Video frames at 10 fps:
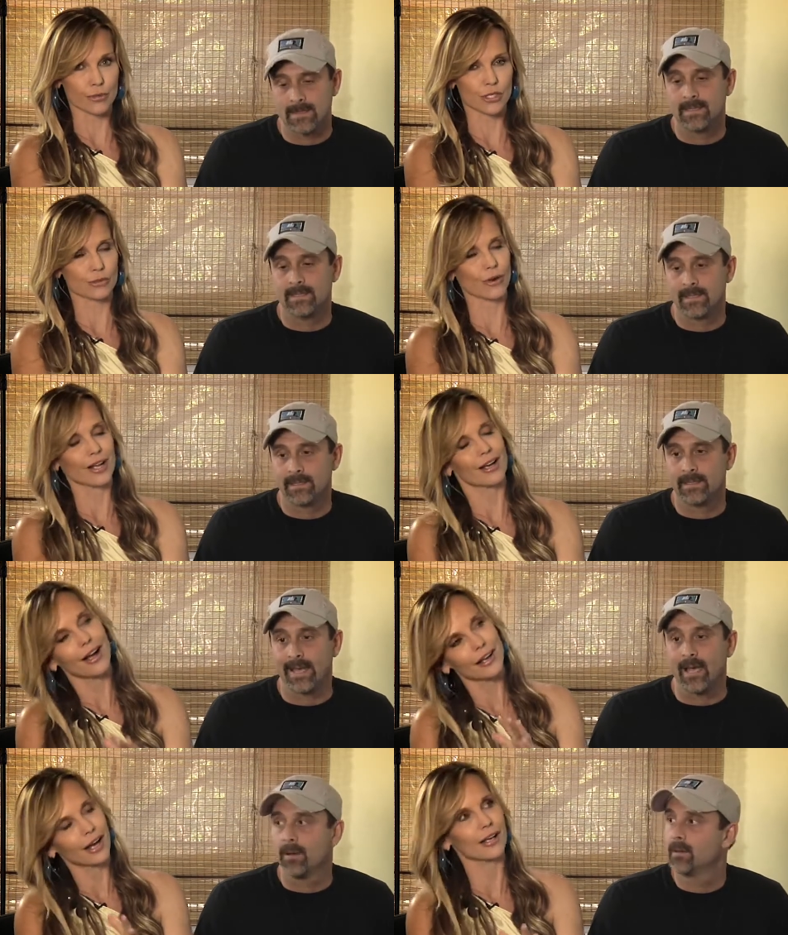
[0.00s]
Speaker 1: which is why
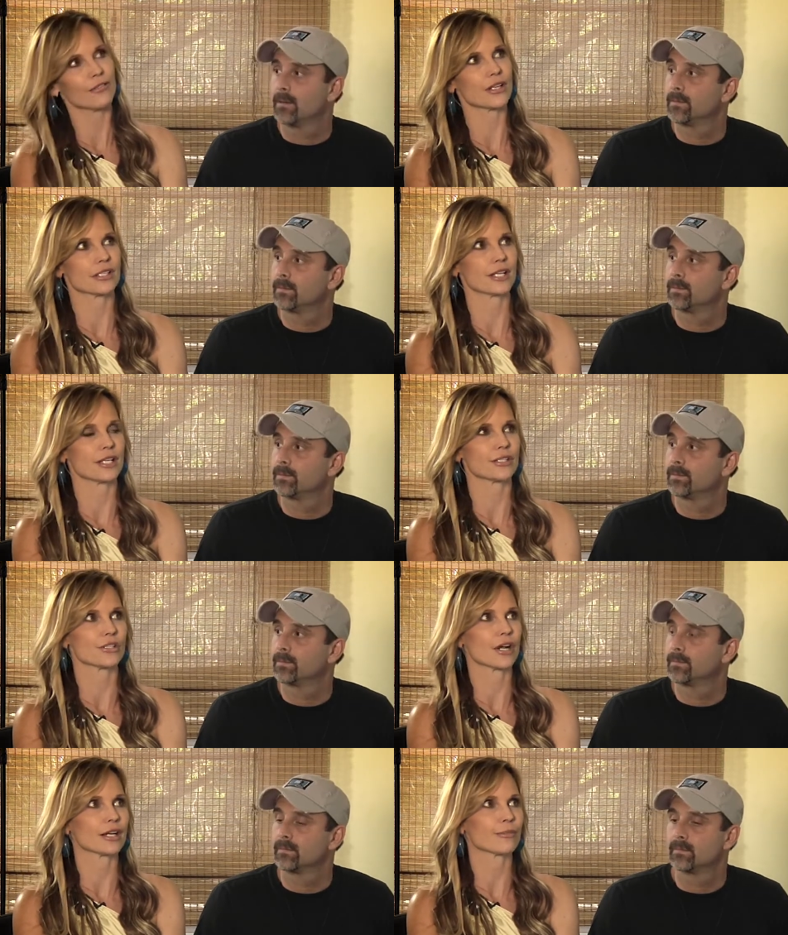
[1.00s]
yeah. I kind of hesitated
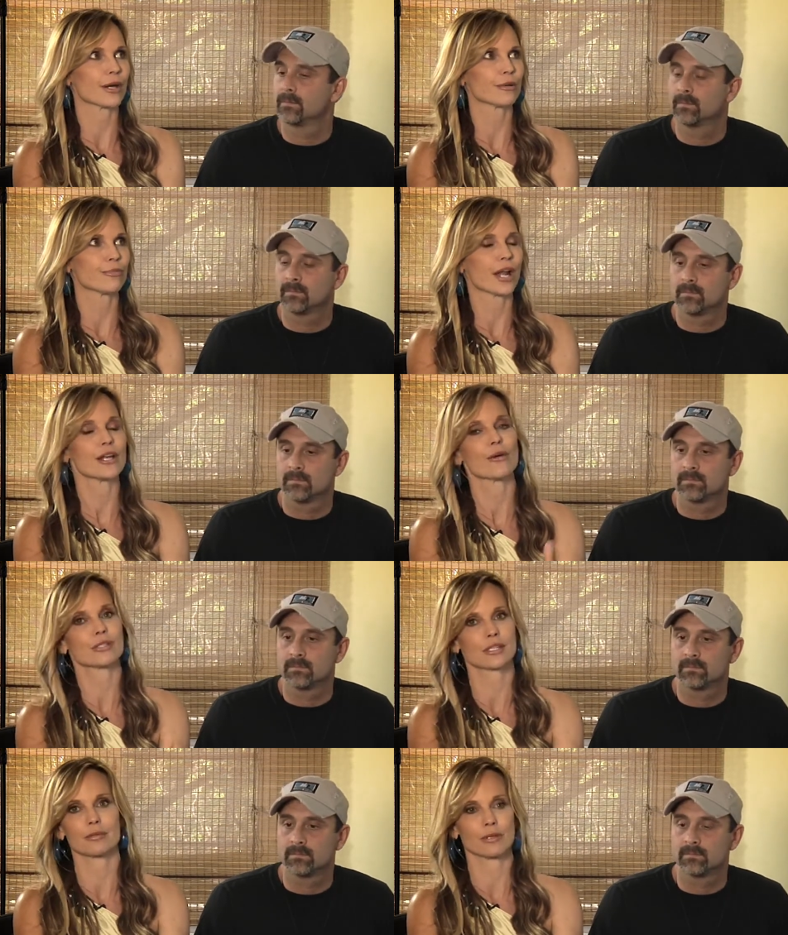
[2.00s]
to talk about it, but I
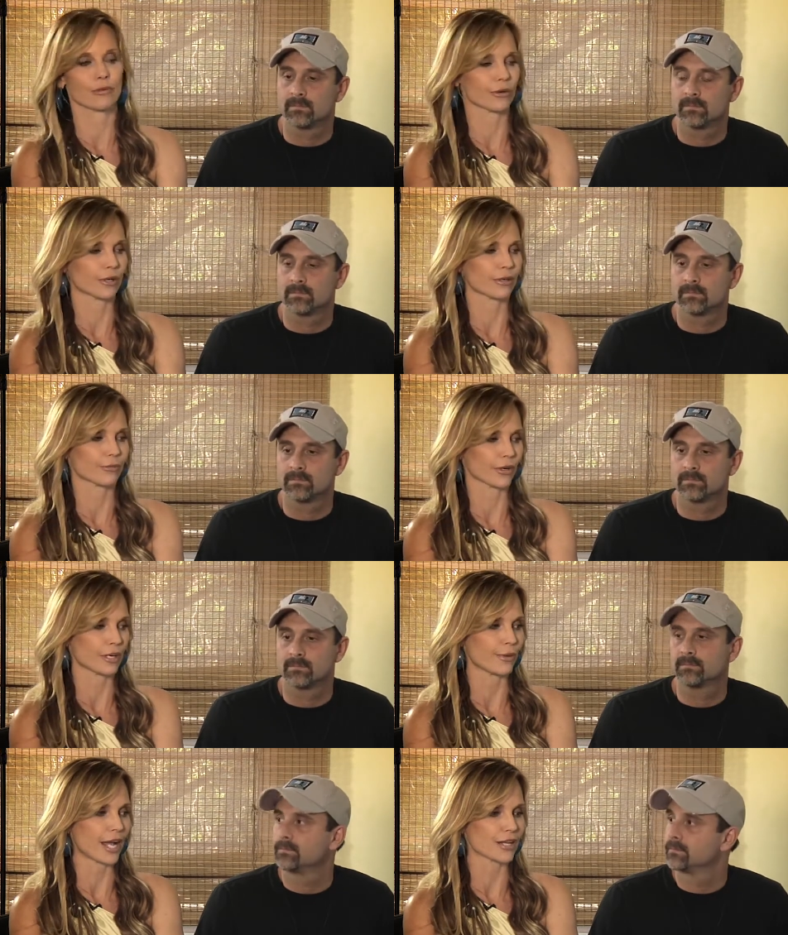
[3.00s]
know it's going to be we're, we're
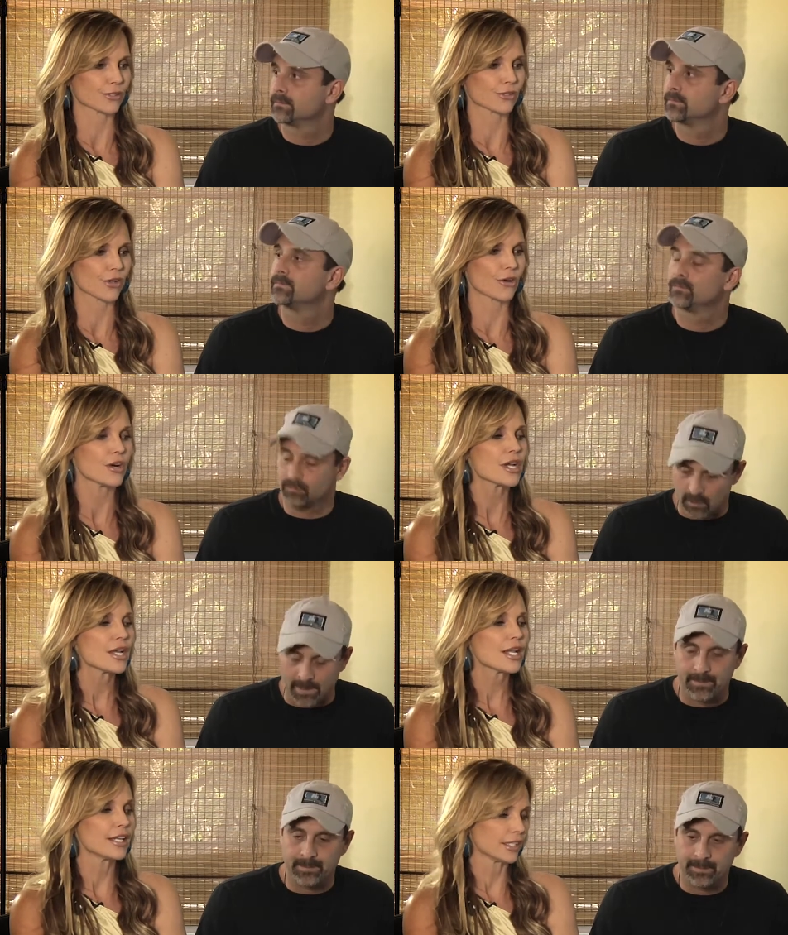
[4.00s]
going to be asked. So,
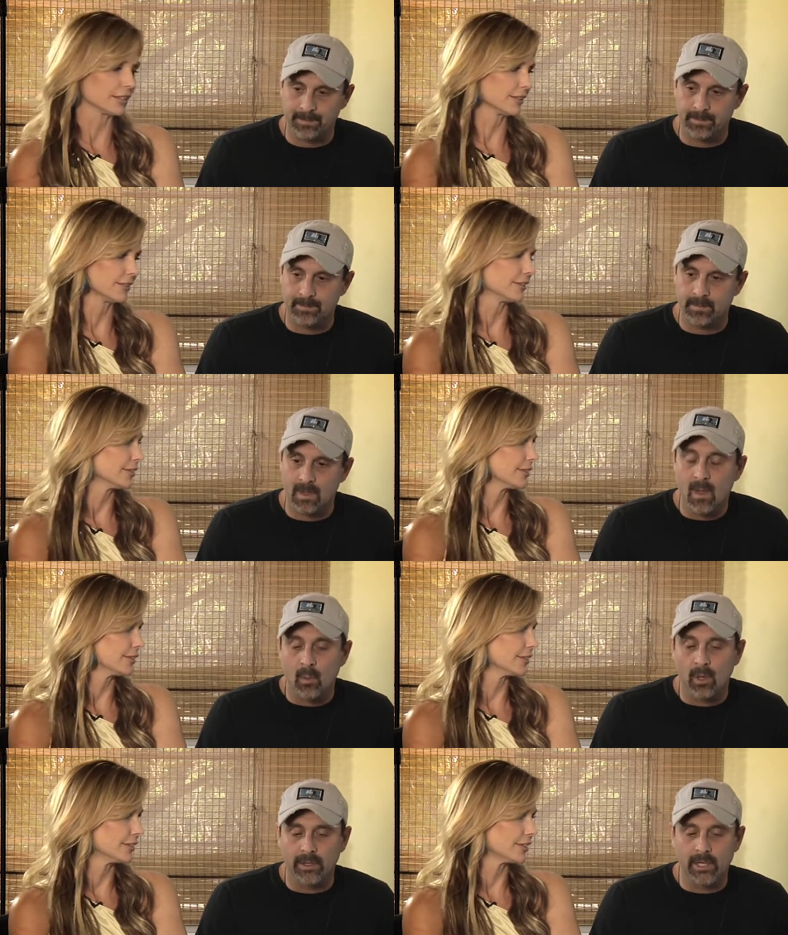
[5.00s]
right. Neil.
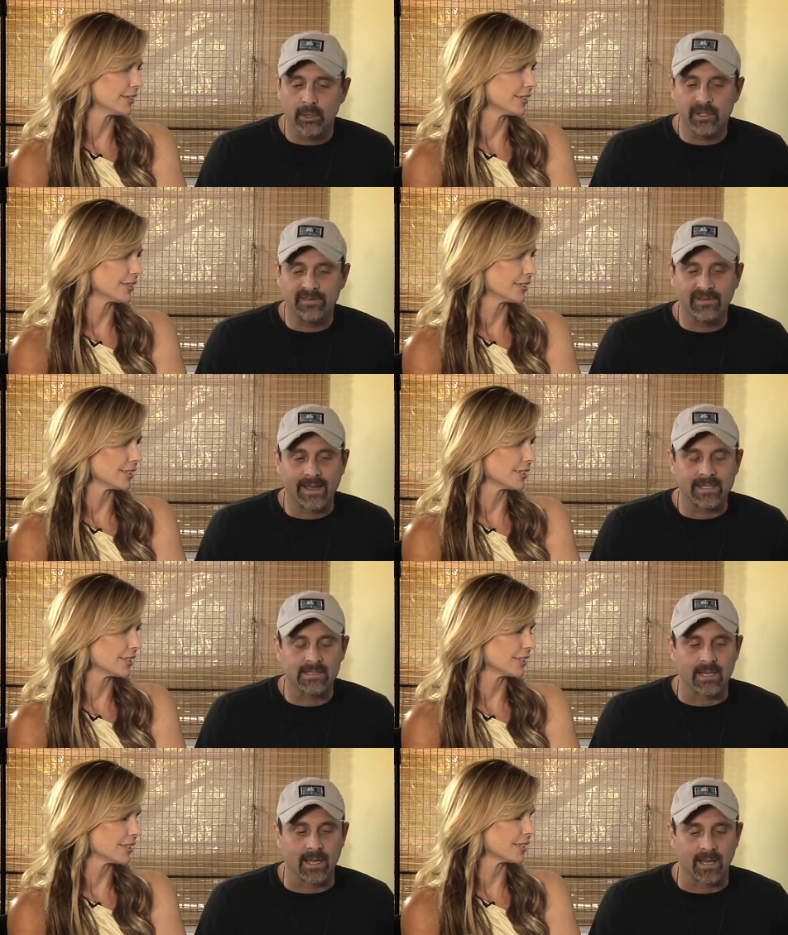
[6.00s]
Speaker 2: Well, you know, good
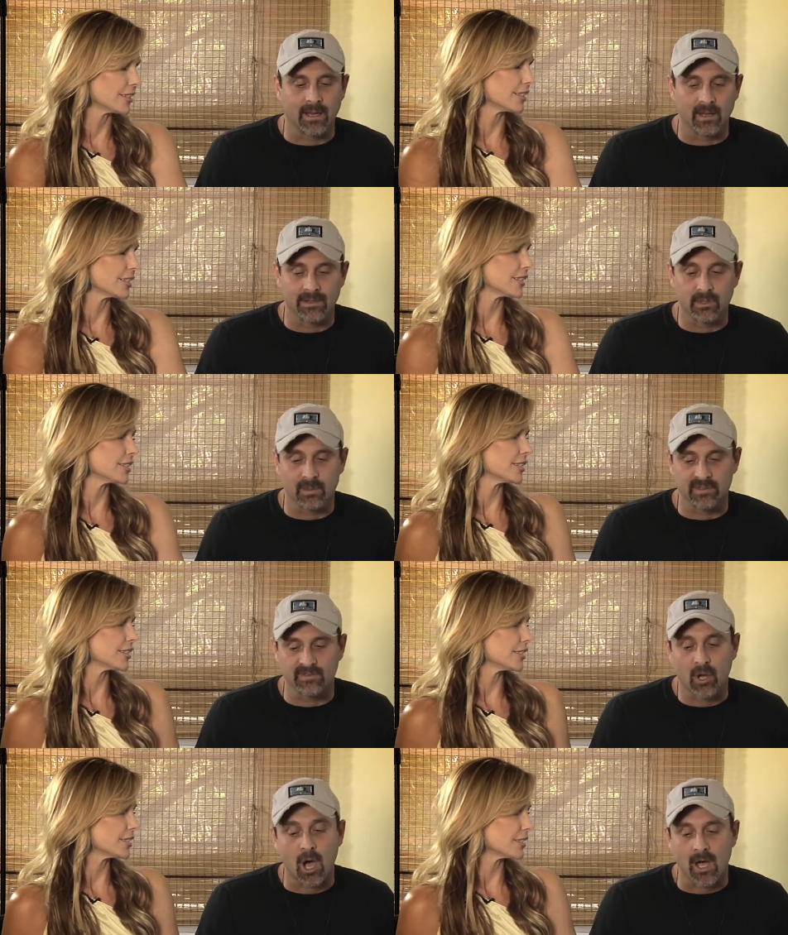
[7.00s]
advice uh, in
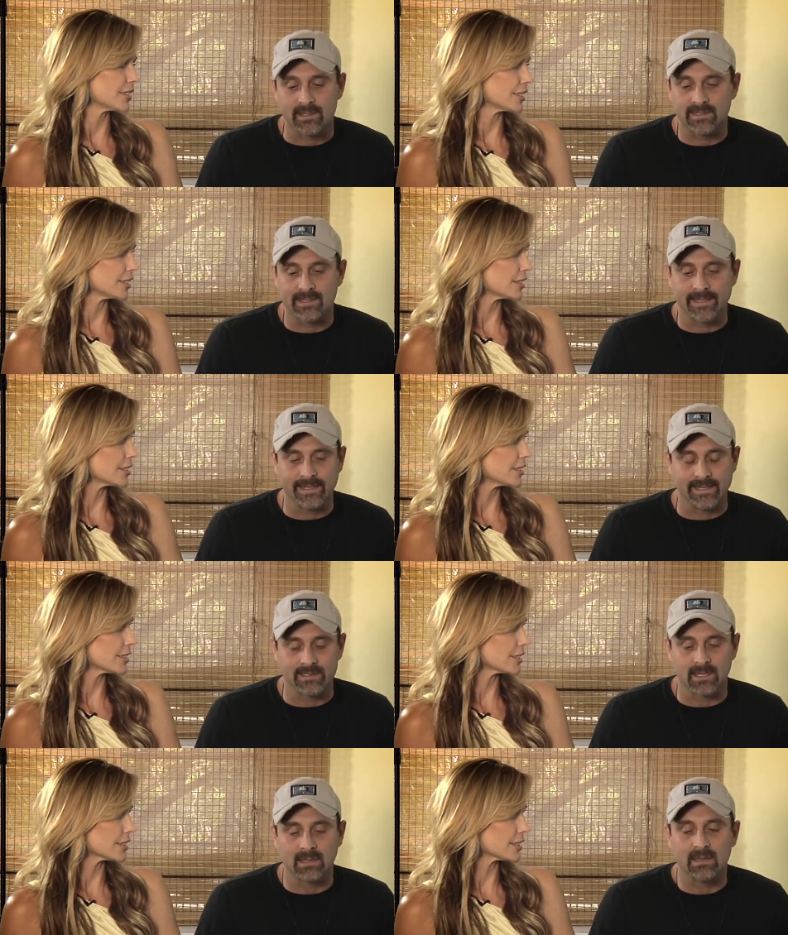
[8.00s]
terms of cost
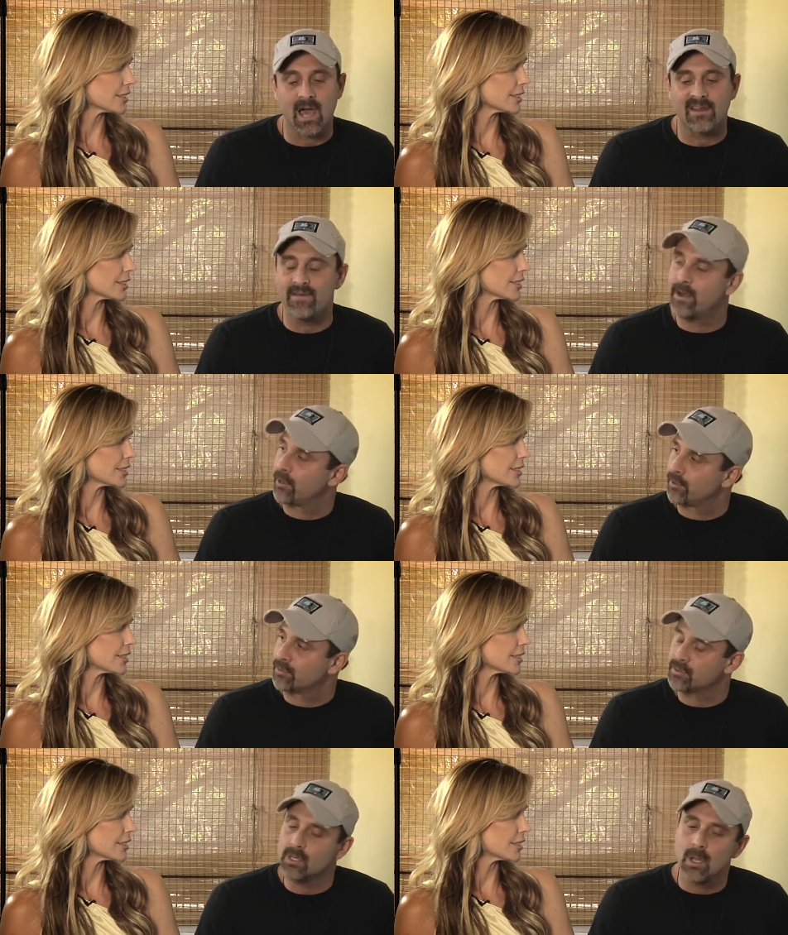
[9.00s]
is a lot of
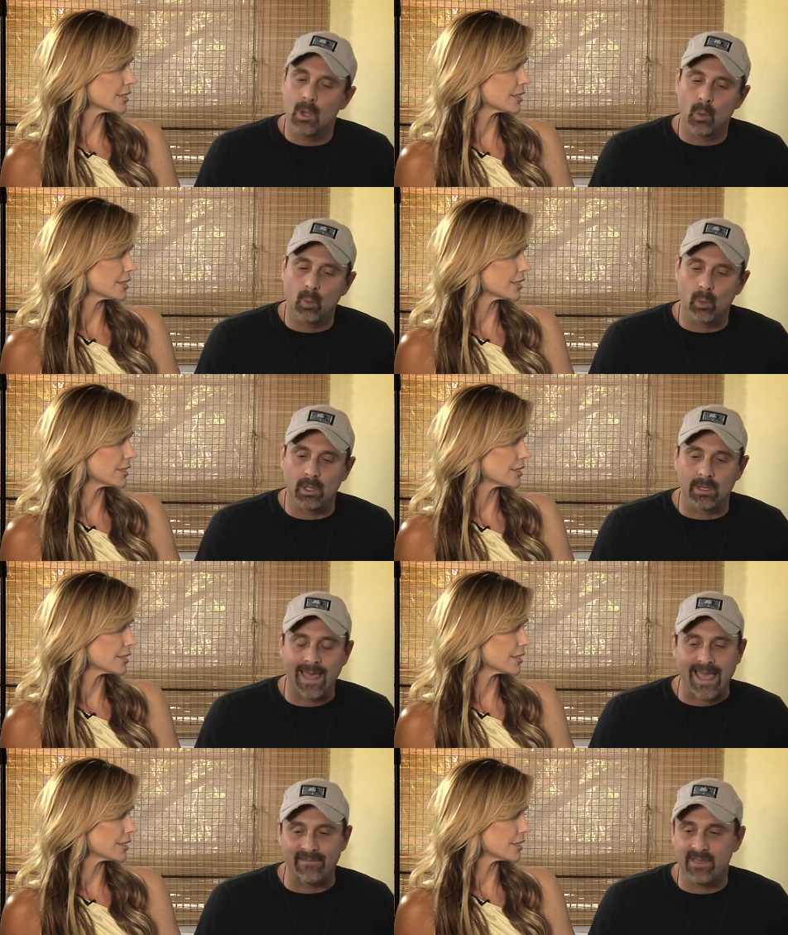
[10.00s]
editors
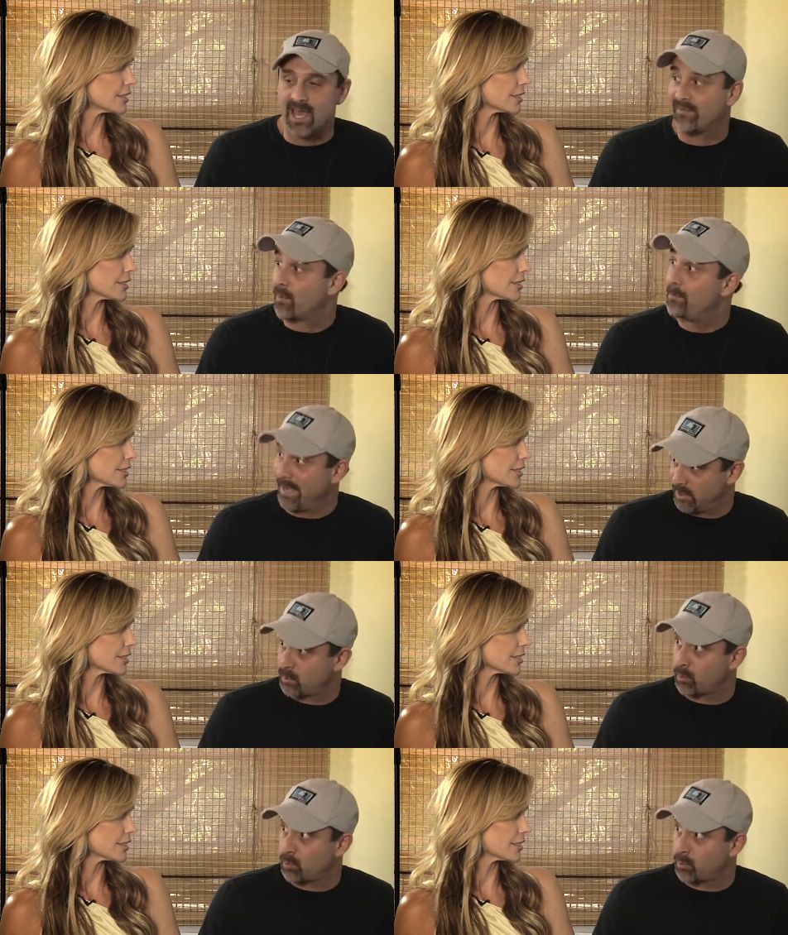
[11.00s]
will have kind of a base